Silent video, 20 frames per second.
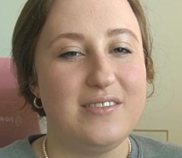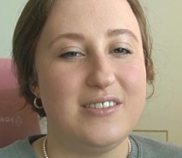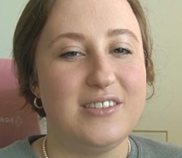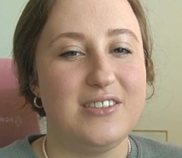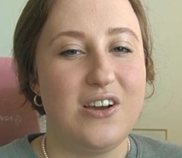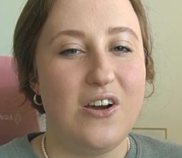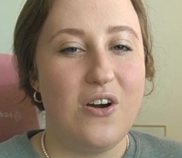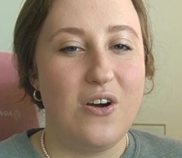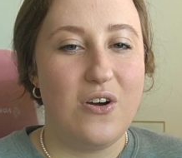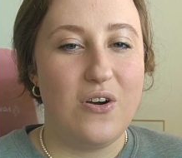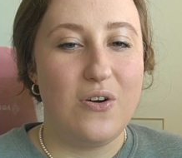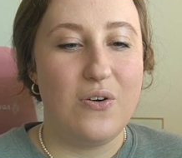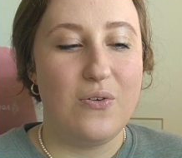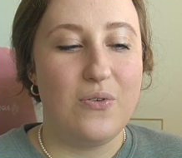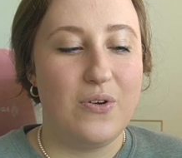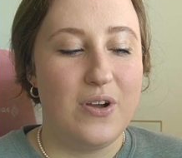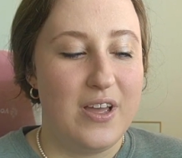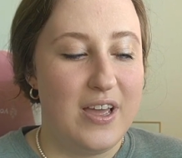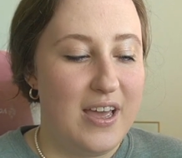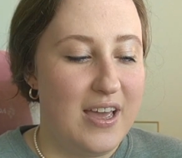
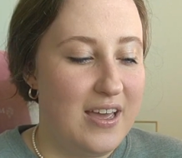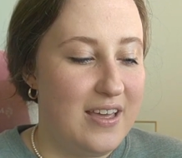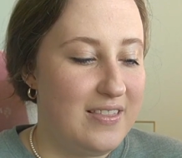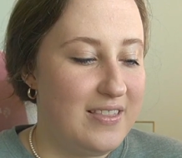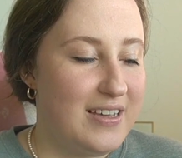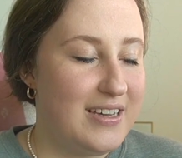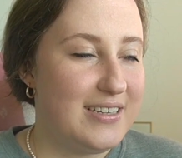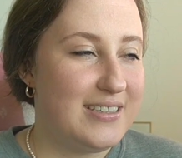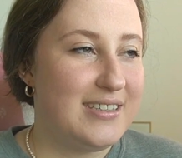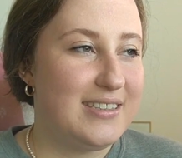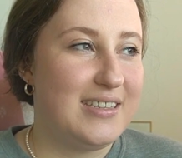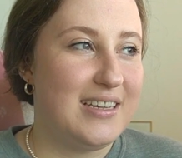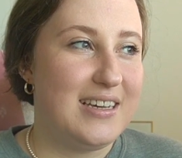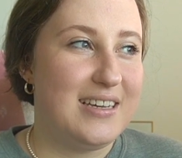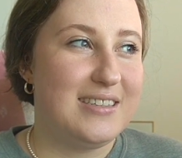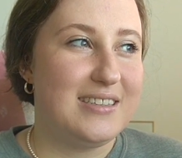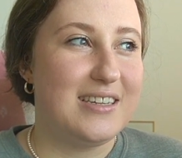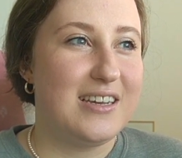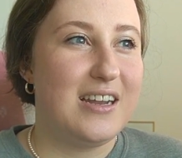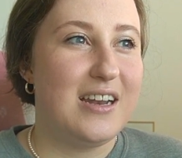So this
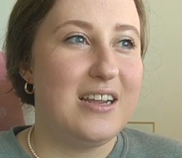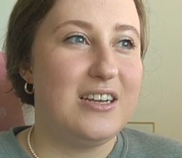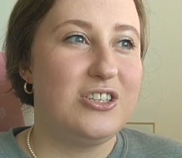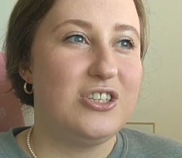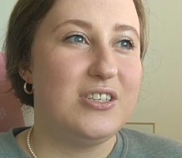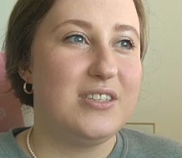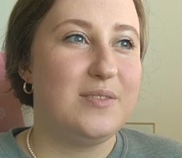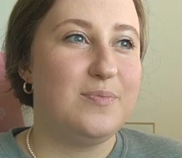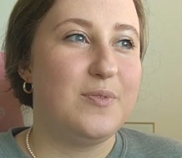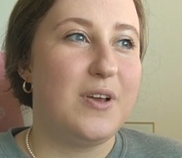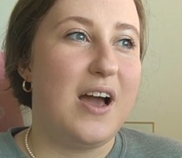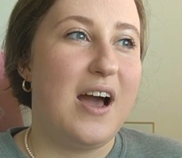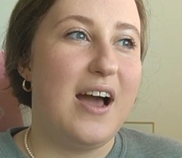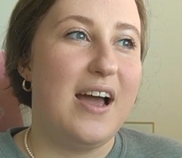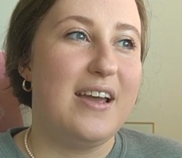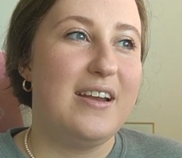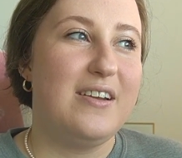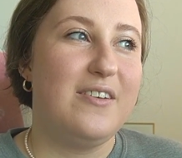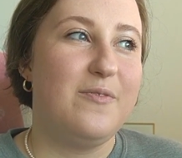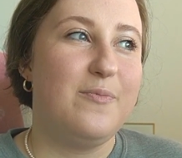is going to just
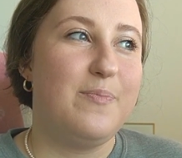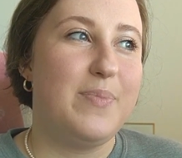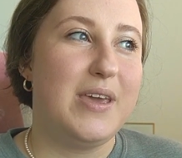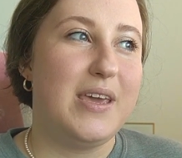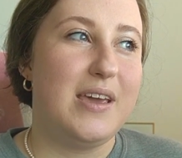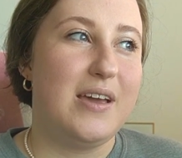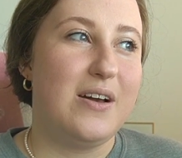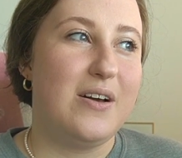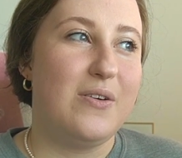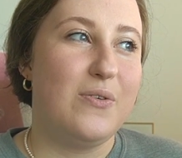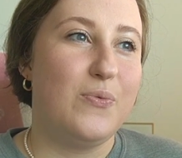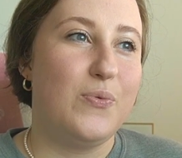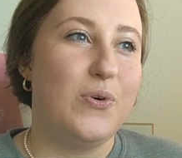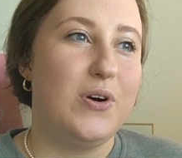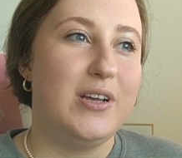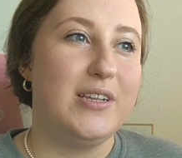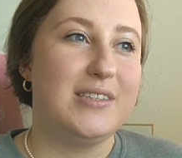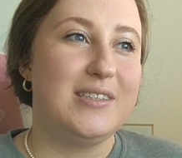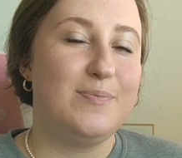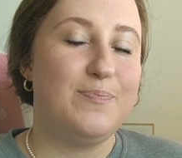kind of be a
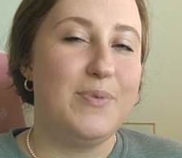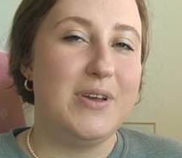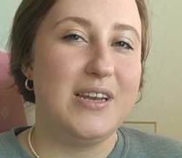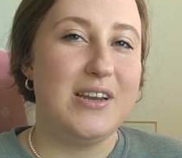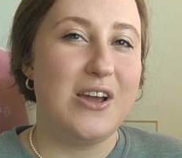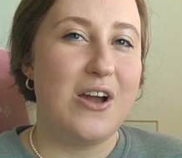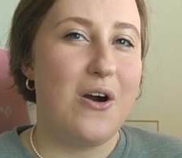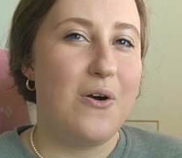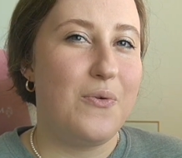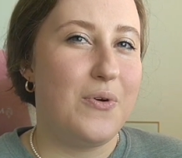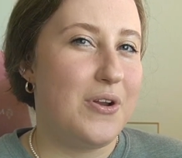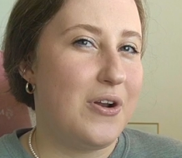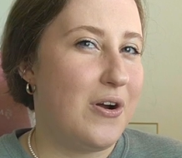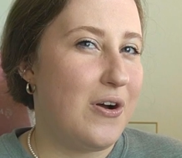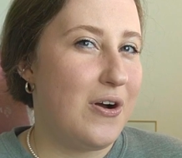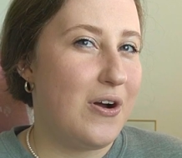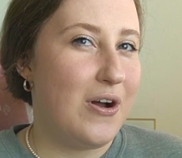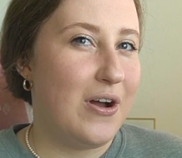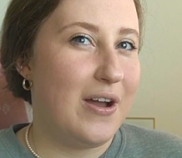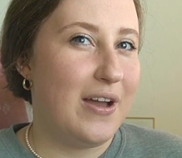what's been going
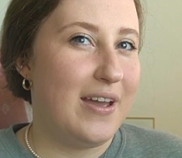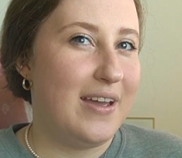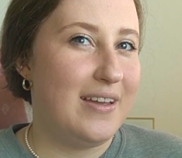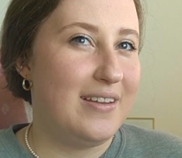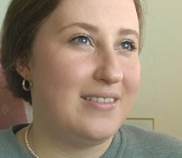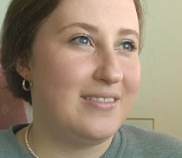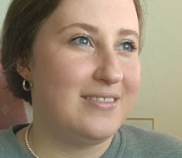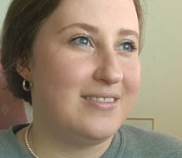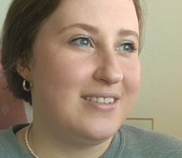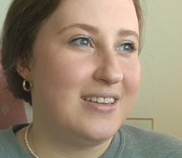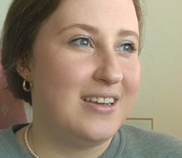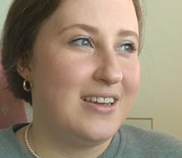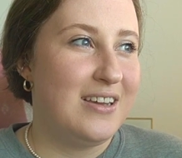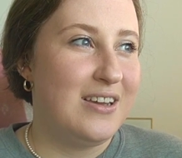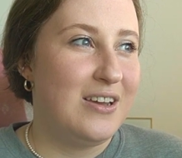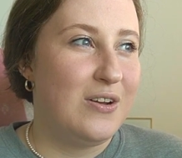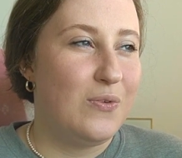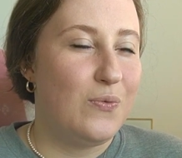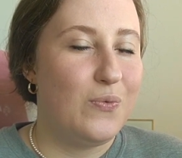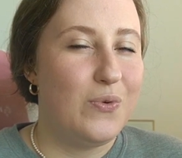on,
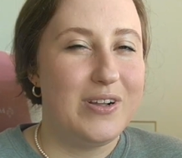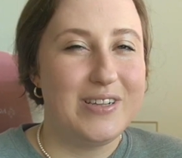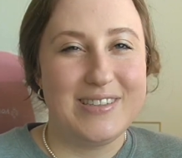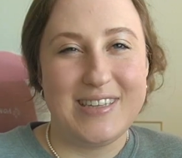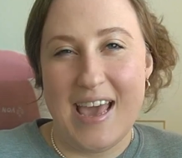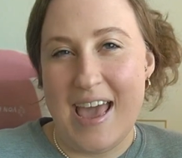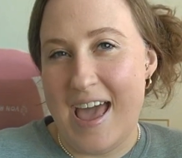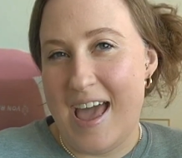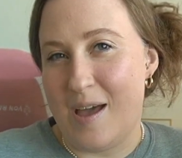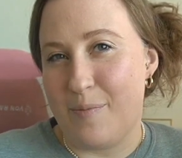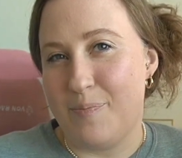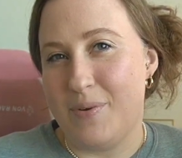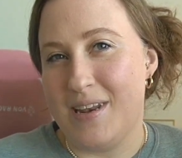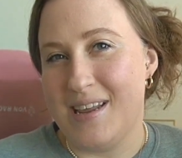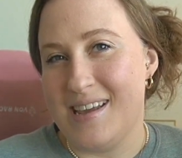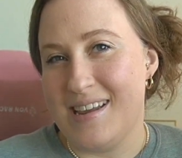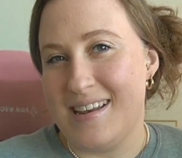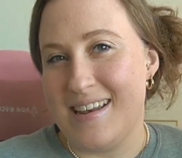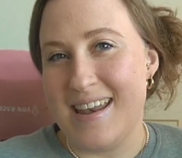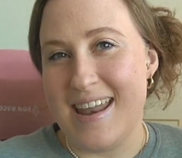what's
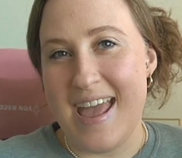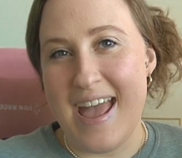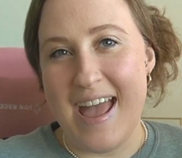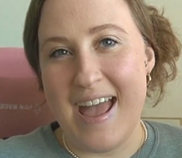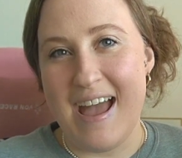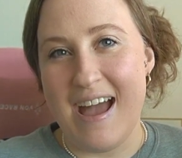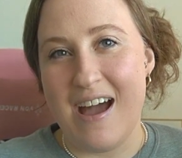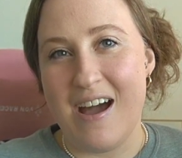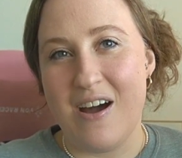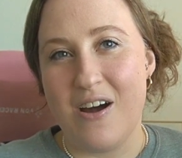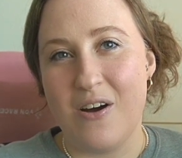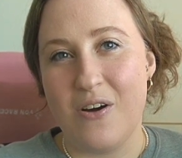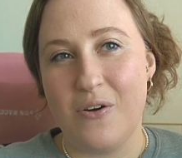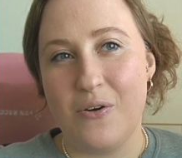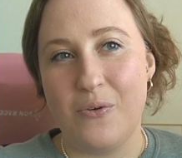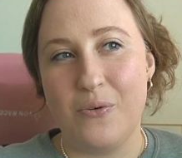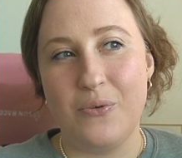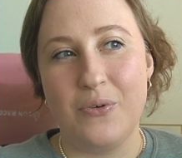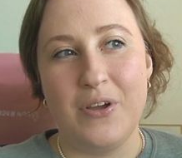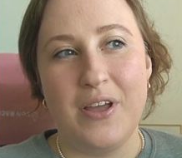happening
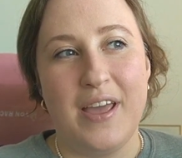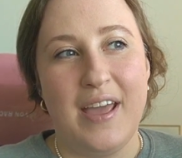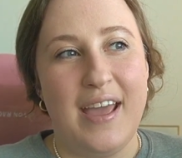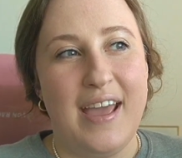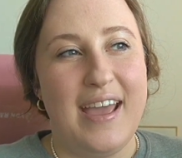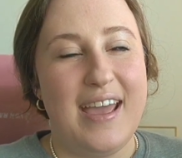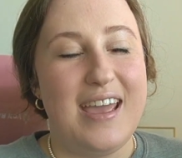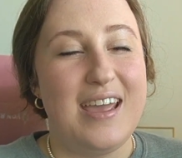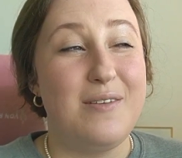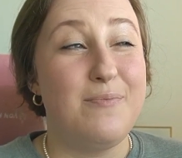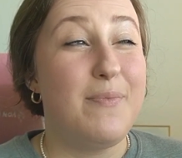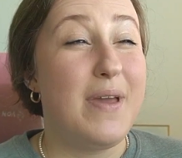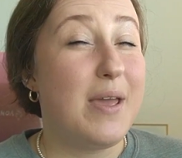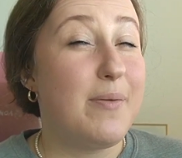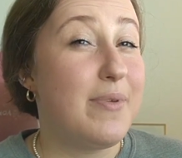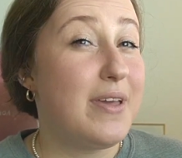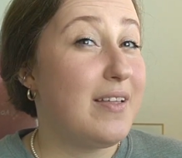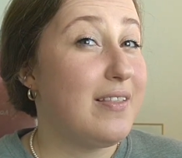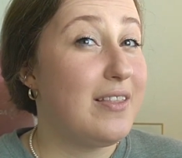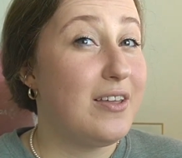now, and
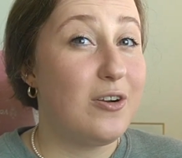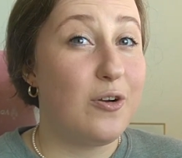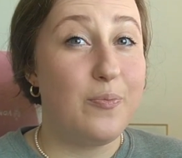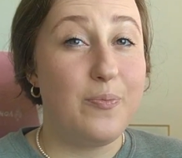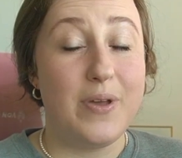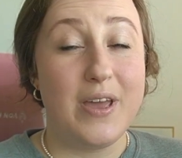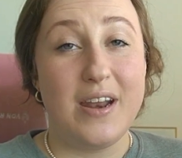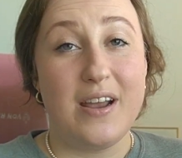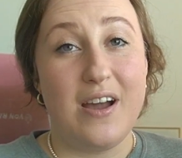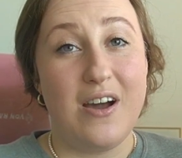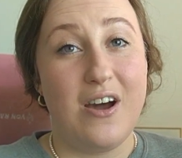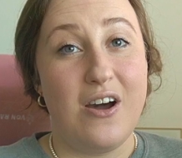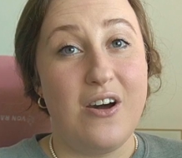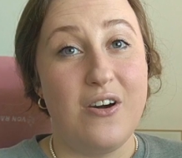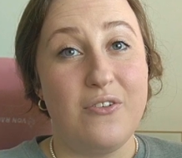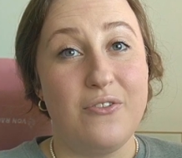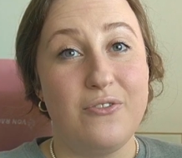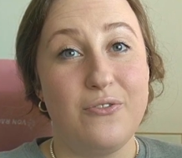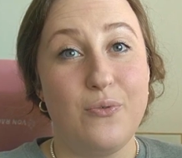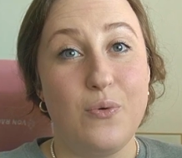maybe a little bit
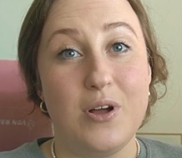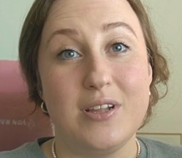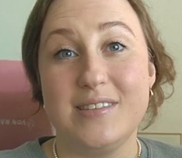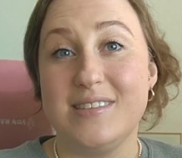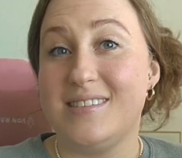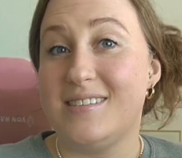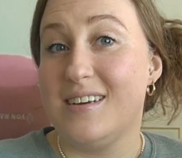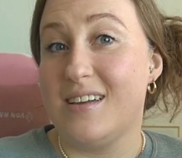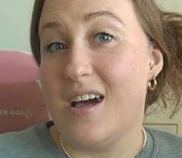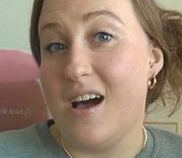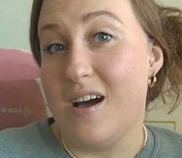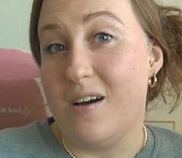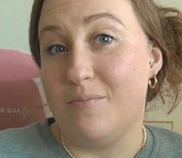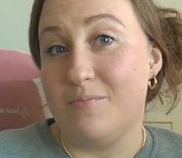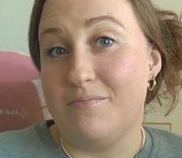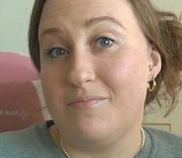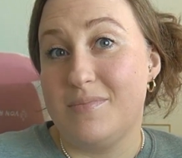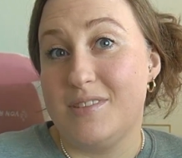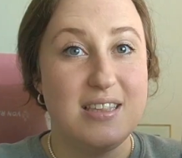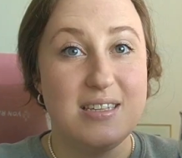of what's to
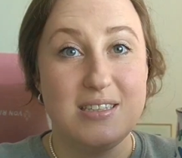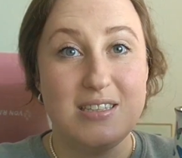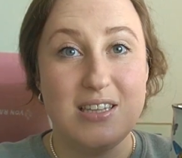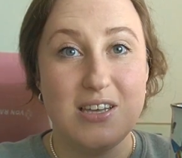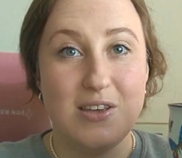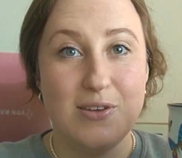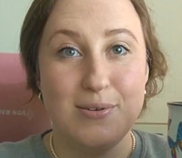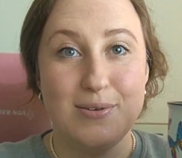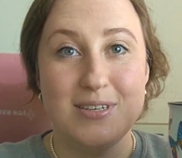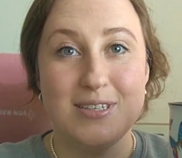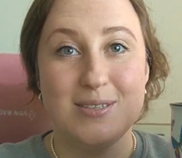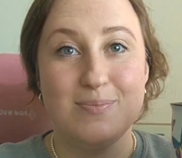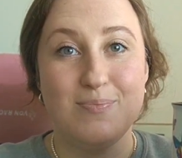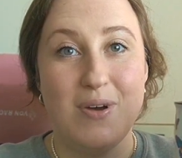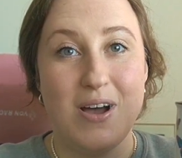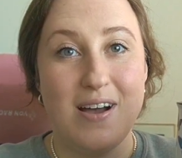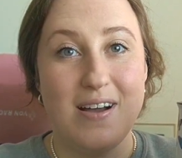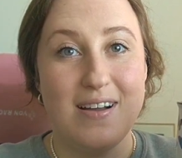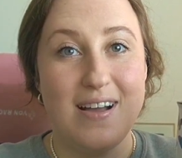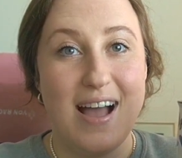come. This is the cutest
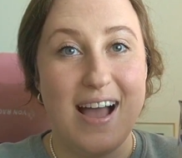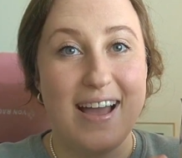mug.